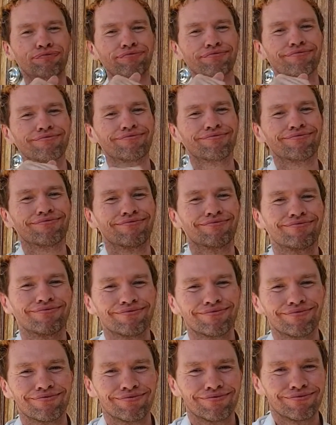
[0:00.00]

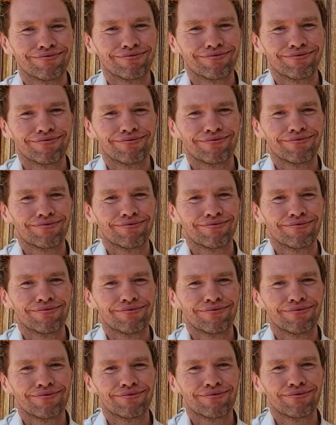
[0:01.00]

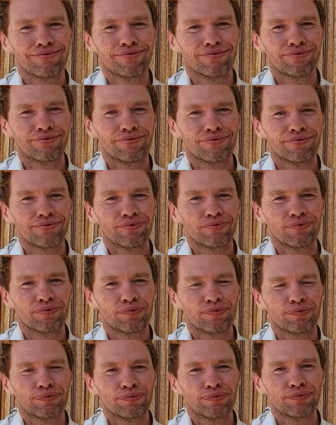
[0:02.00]

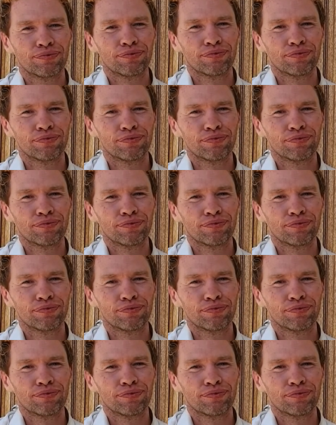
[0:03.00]
(silence)